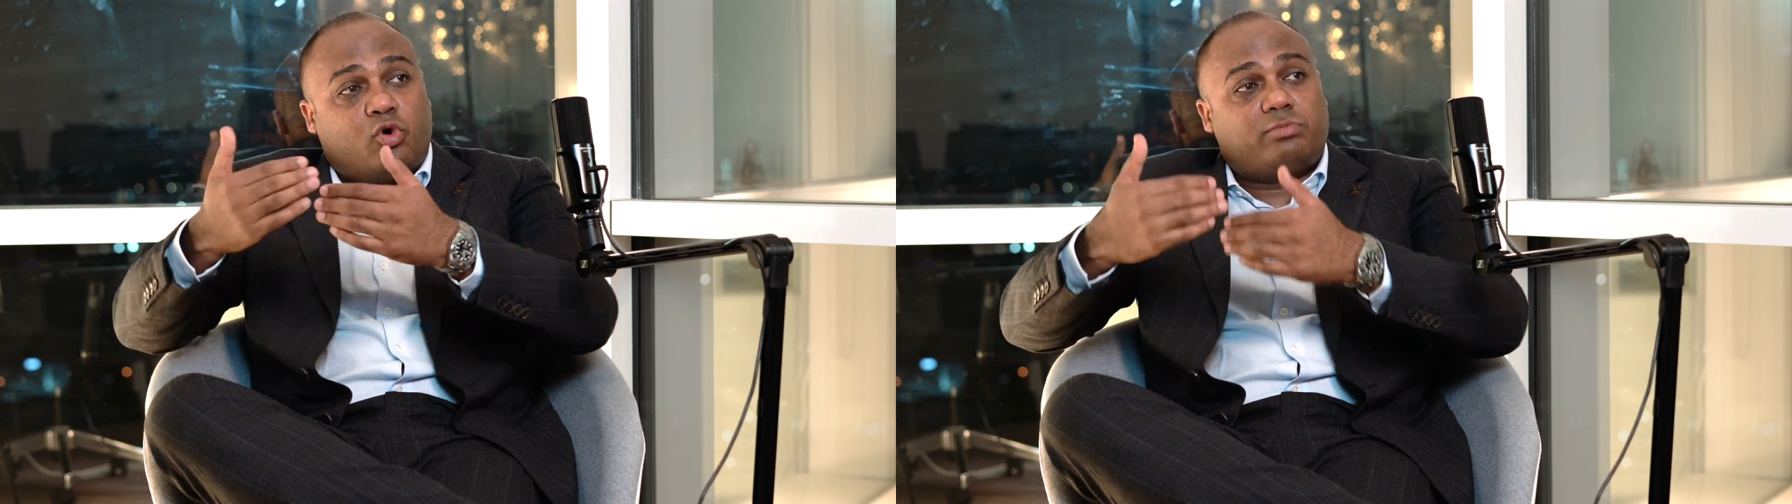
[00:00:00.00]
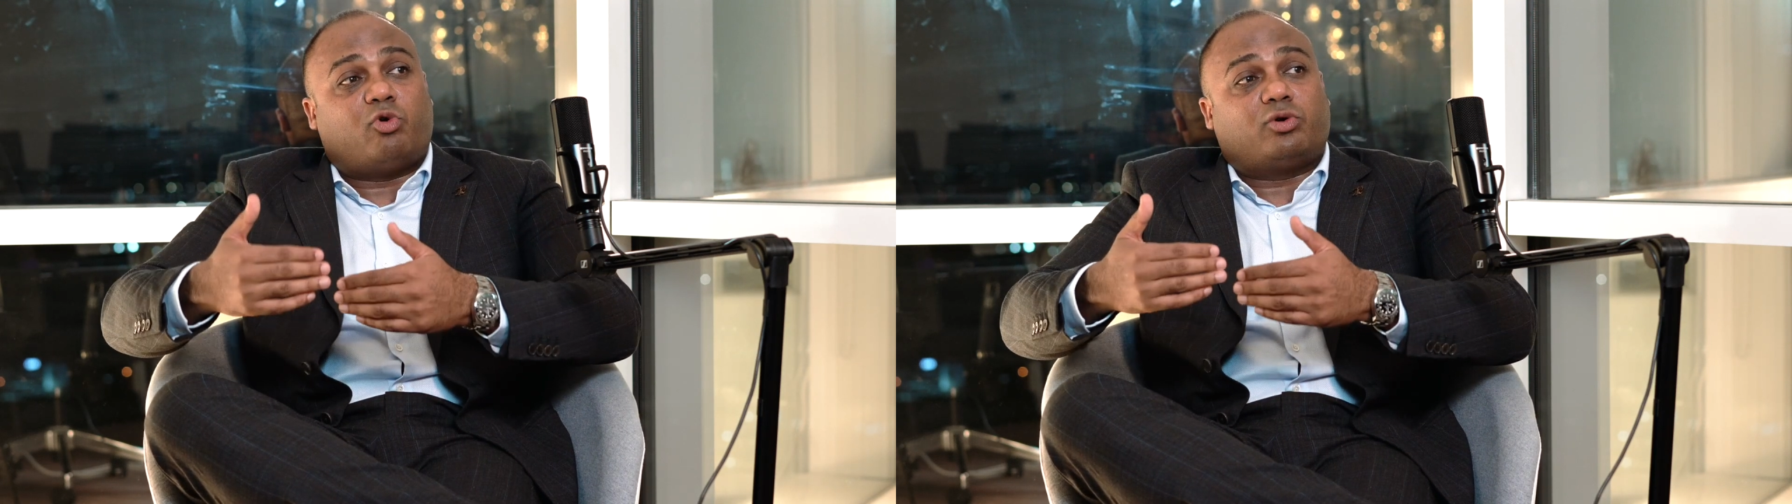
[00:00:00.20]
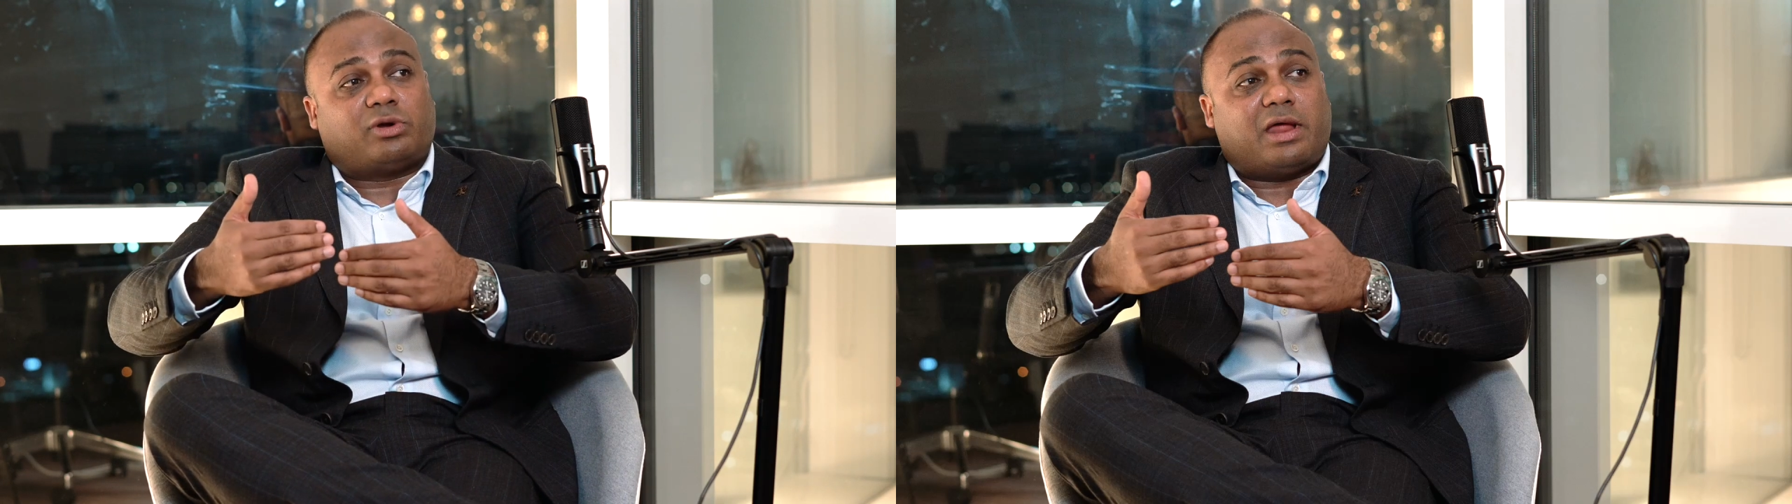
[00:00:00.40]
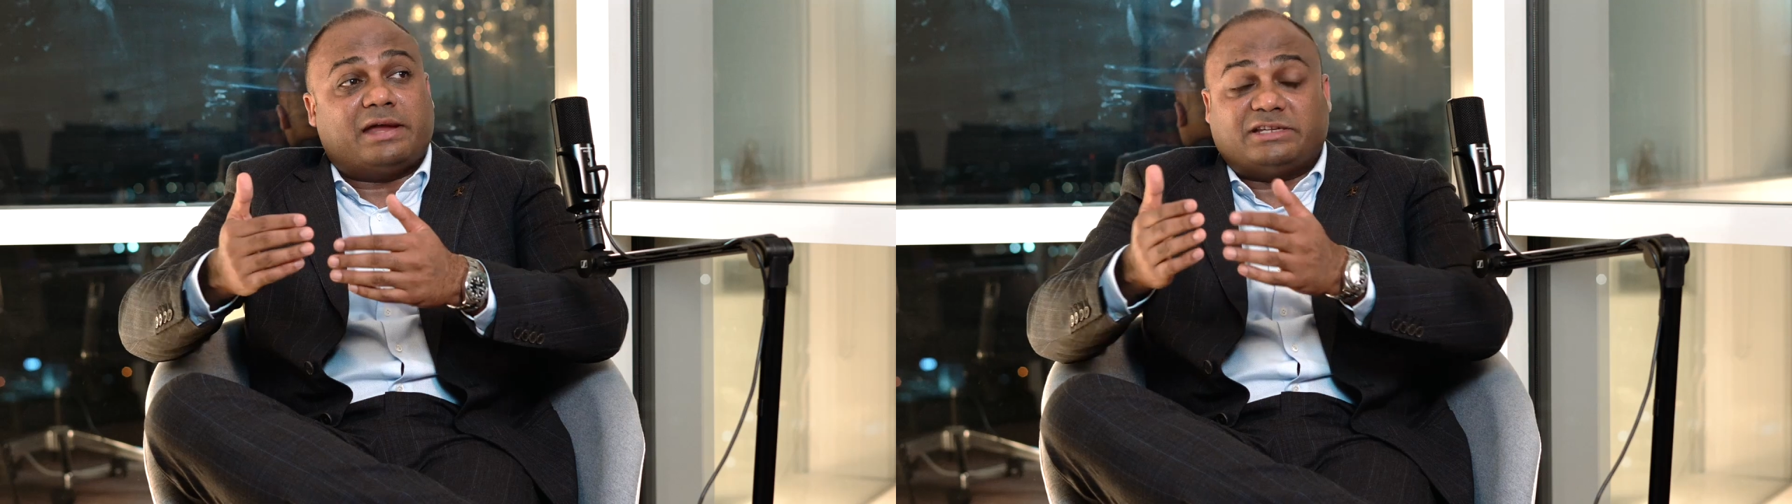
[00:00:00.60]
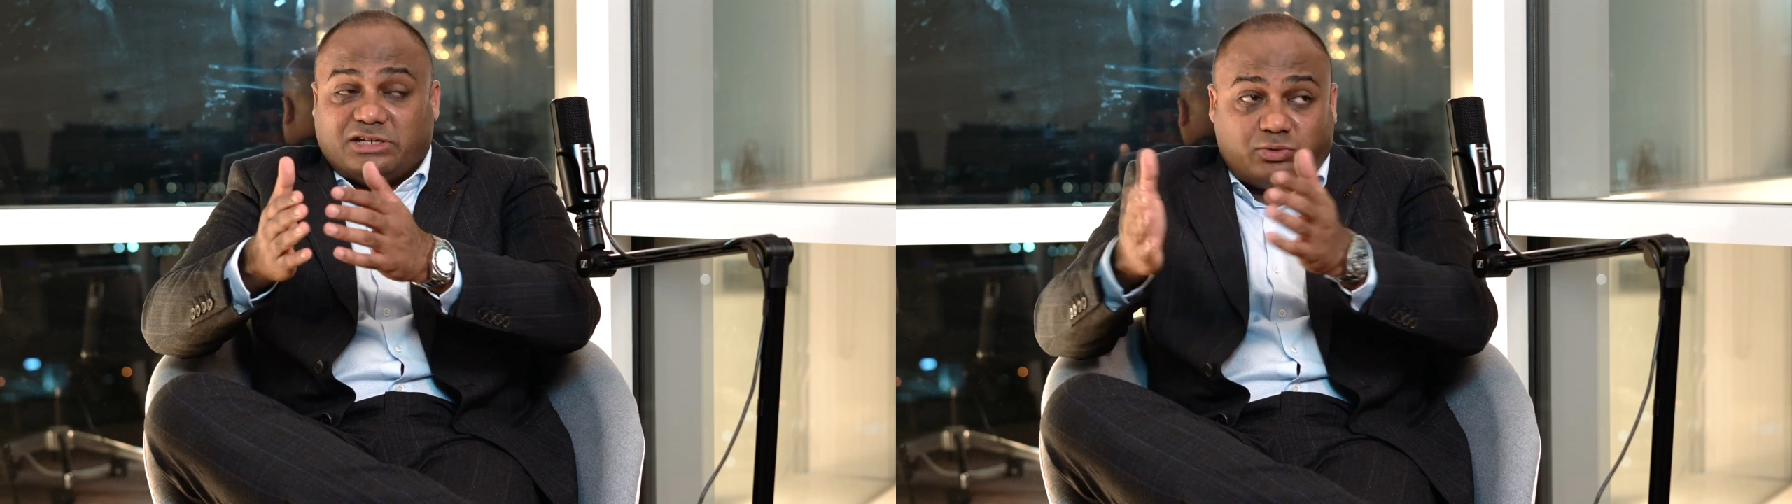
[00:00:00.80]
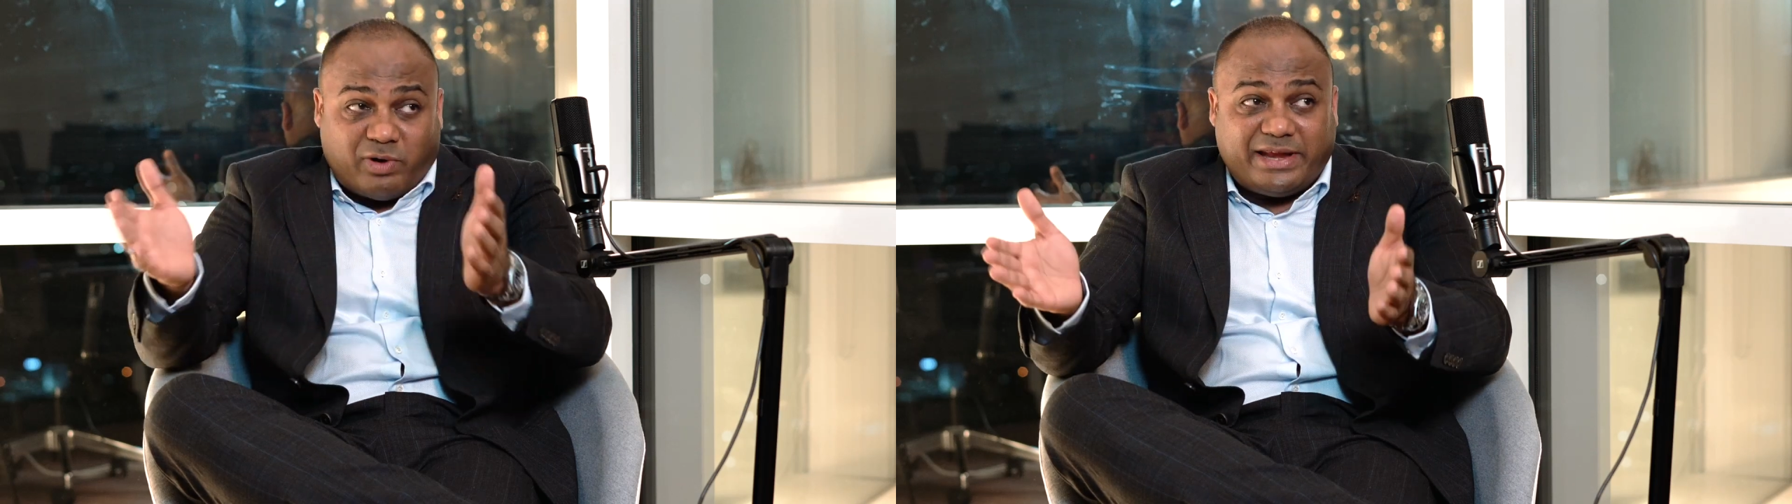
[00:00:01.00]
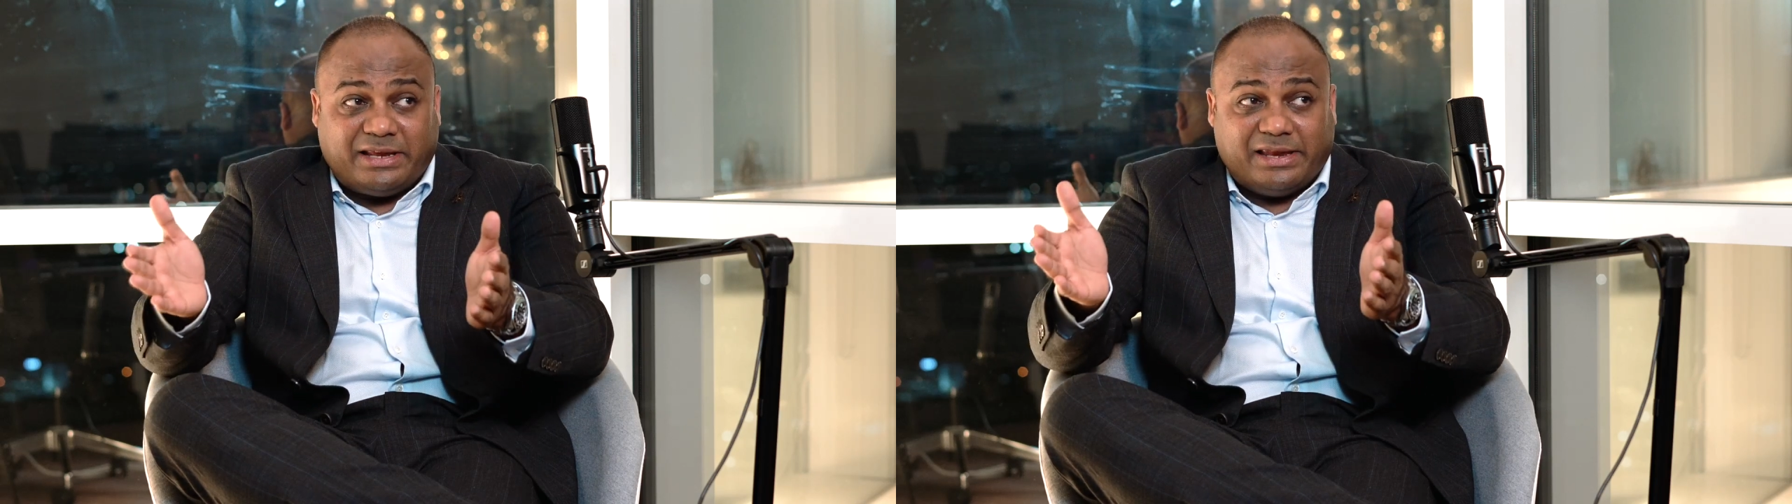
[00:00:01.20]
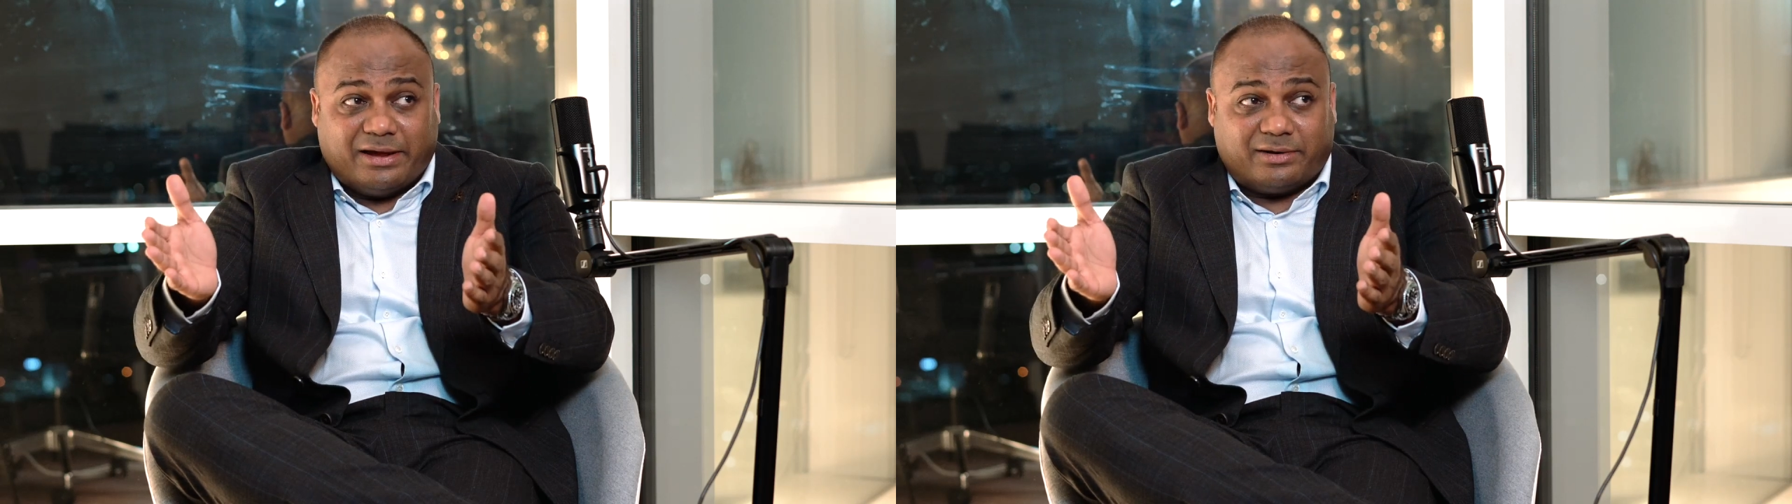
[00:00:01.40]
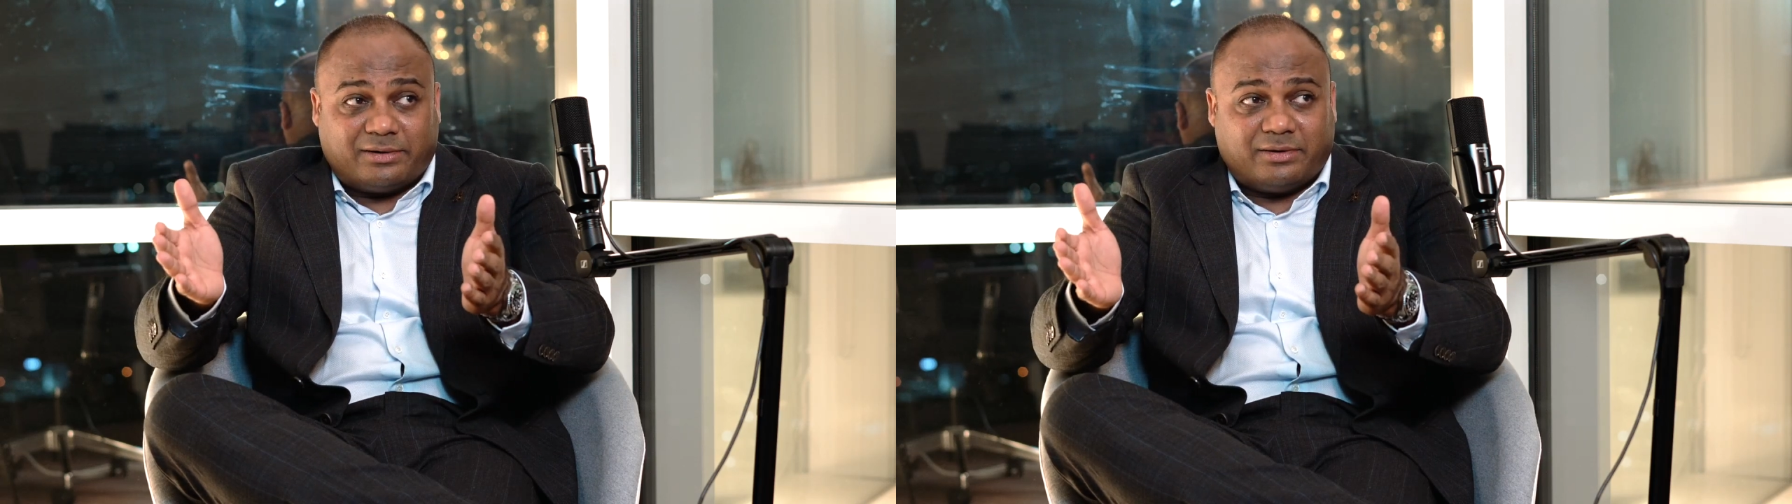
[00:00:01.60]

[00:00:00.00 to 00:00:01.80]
onboard clients is very clear.